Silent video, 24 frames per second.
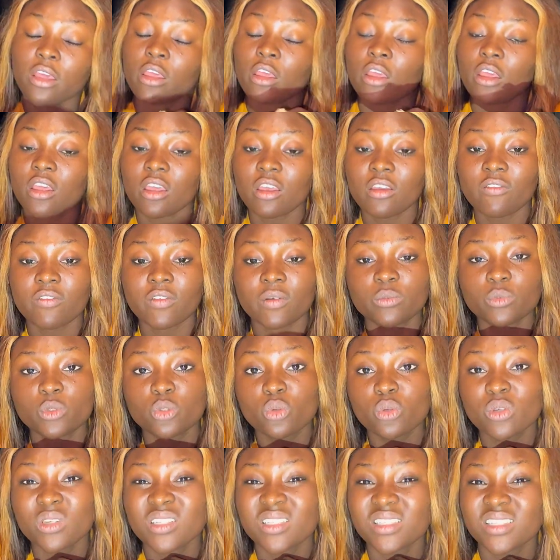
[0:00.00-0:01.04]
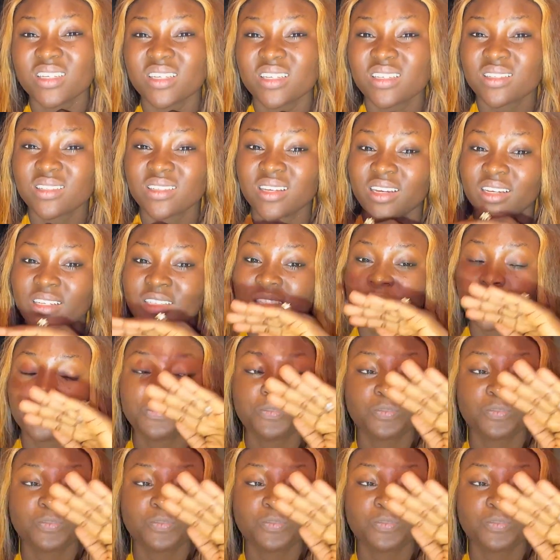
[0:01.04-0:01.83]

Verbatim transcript: if I'm doing this and